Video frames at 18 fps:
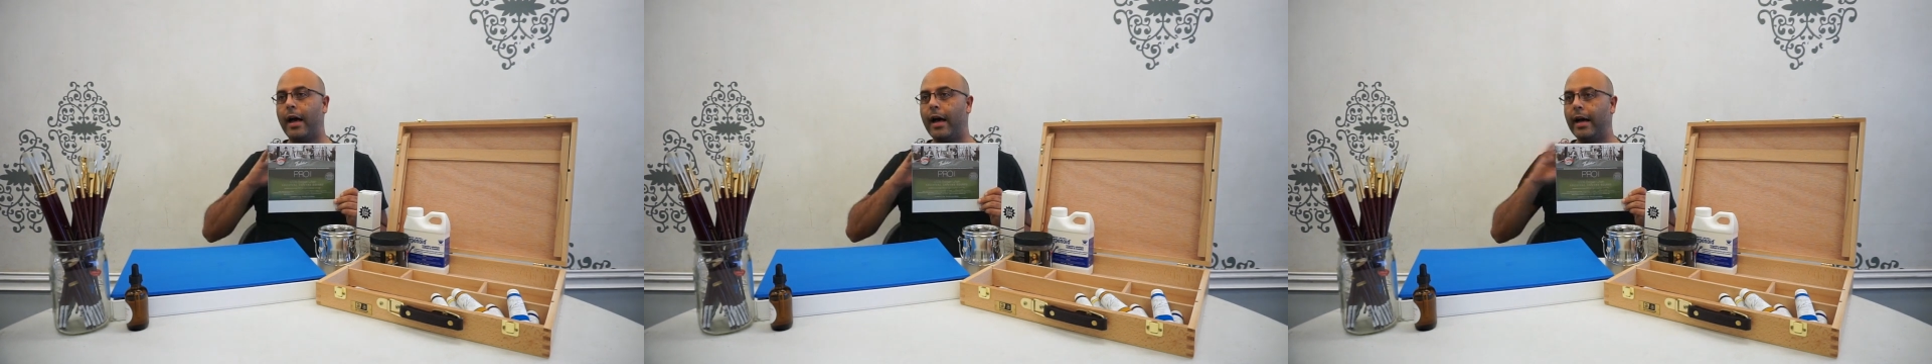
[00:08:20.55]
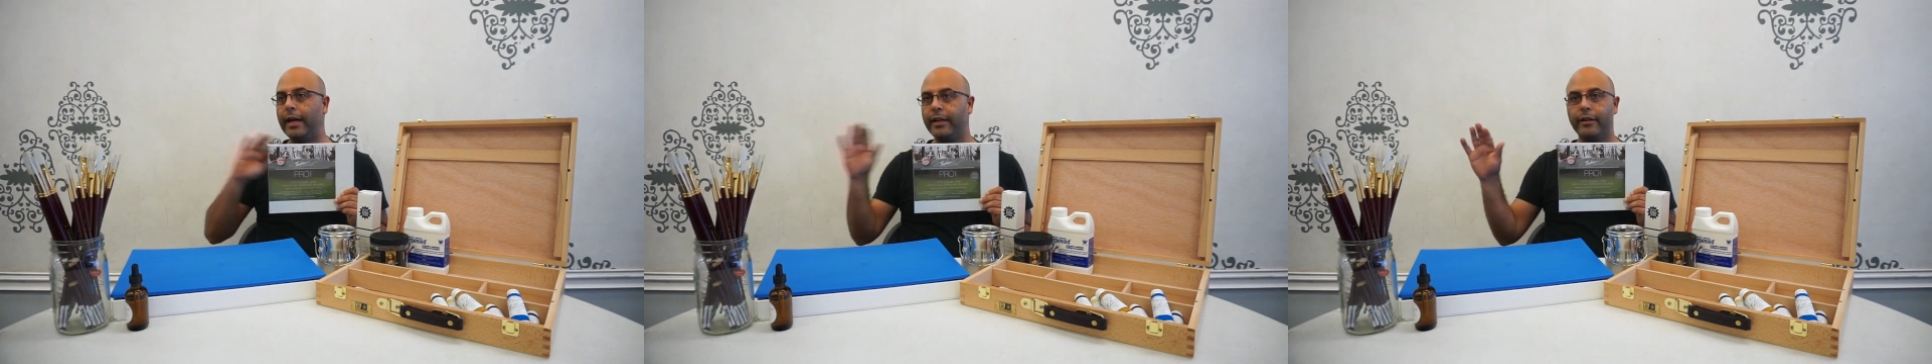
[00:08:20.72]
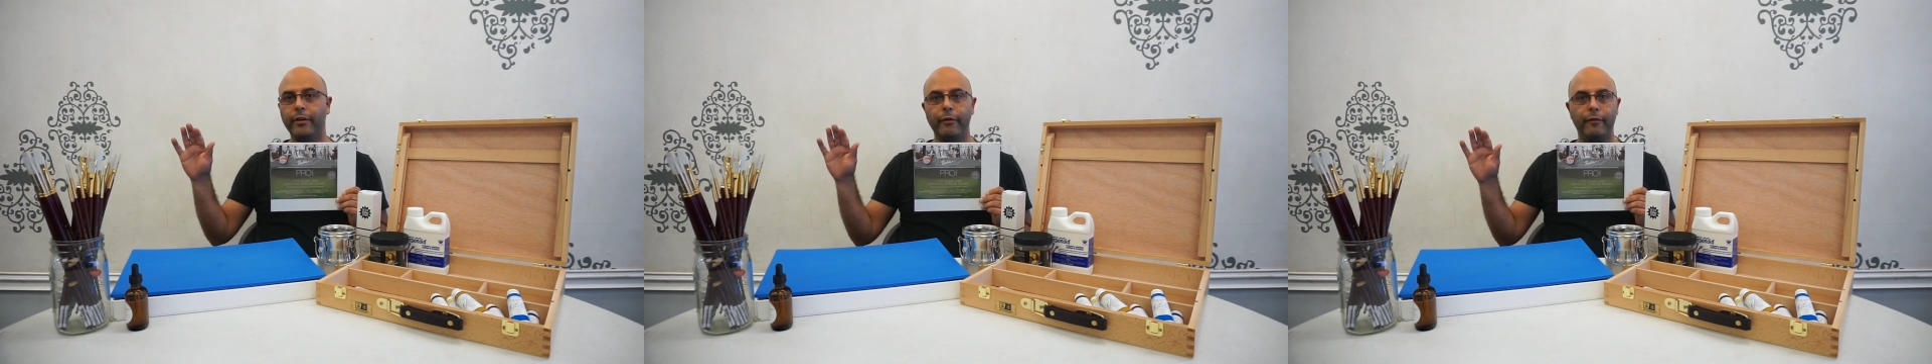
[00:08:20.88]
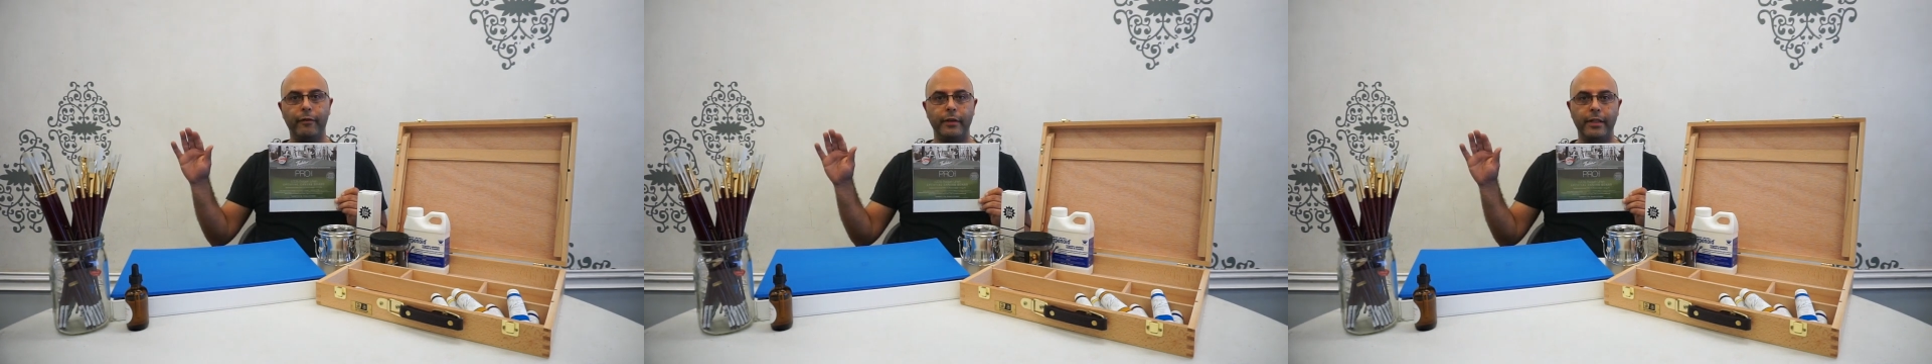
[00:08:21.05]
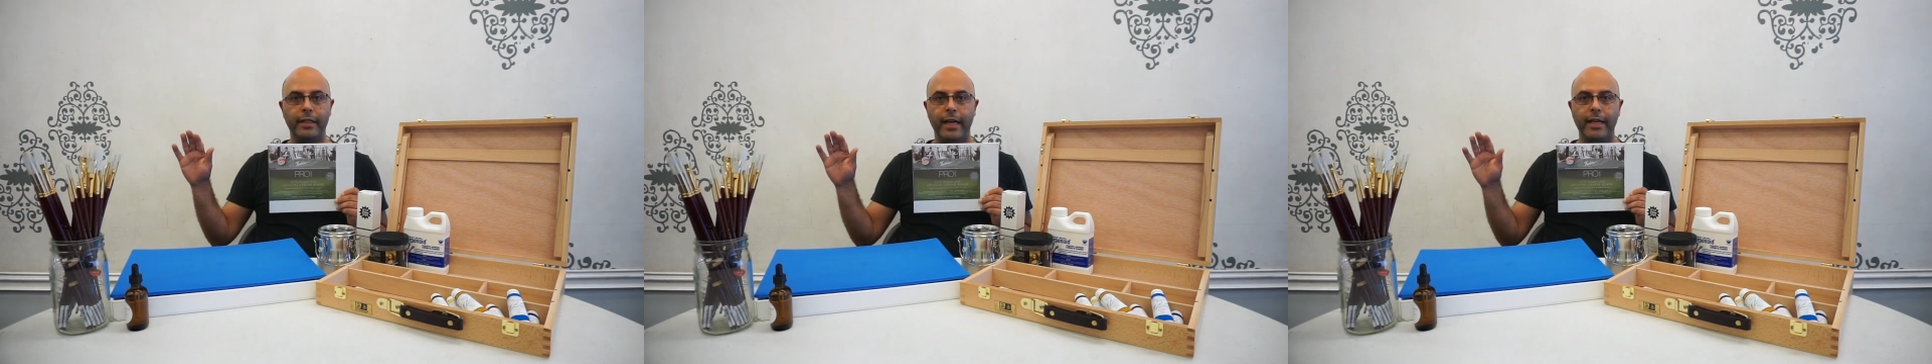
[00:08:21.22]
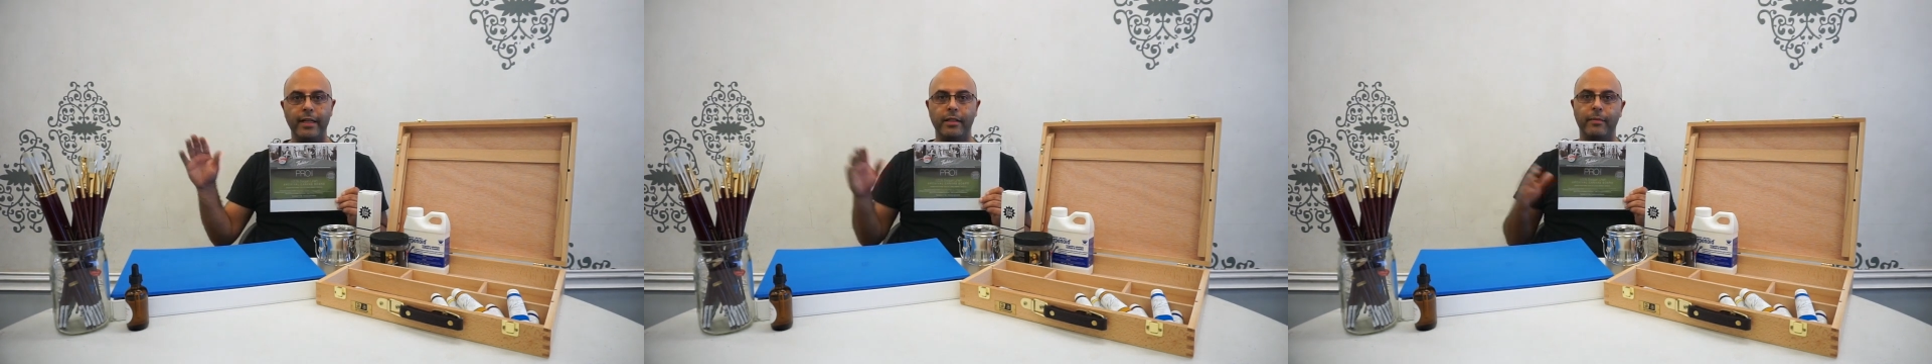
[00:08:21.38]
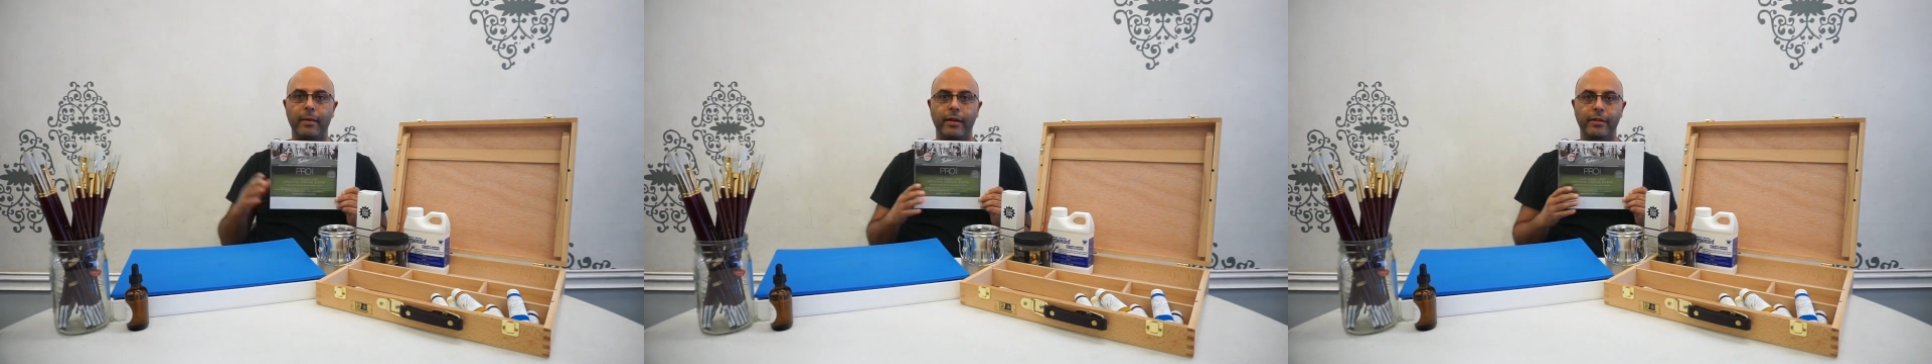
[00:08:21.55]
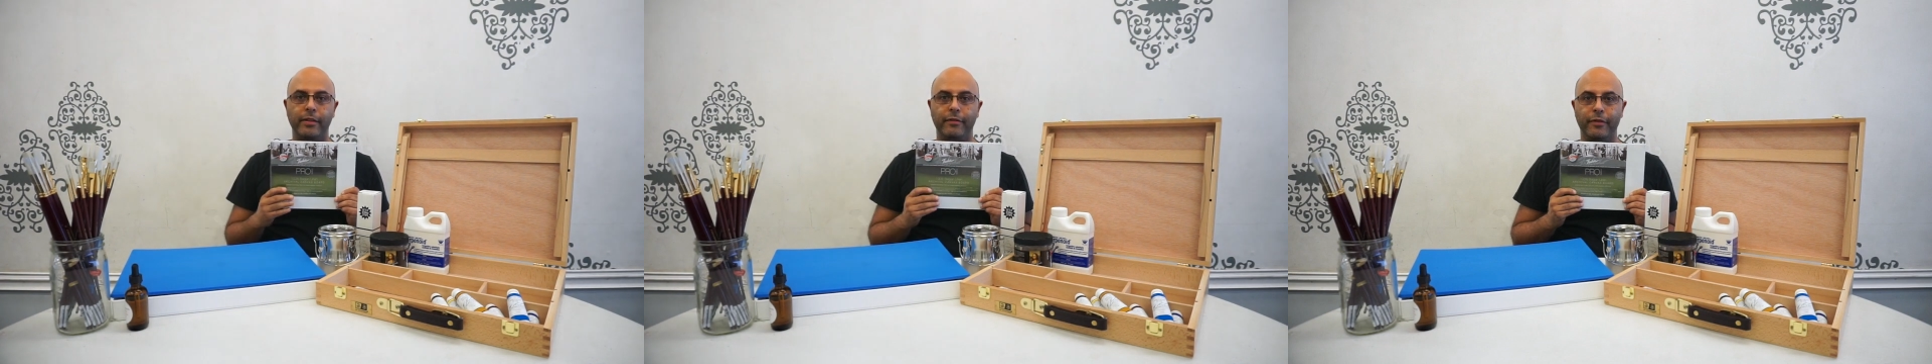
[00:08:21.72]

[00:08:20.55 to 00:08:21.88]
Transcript: I could go for days about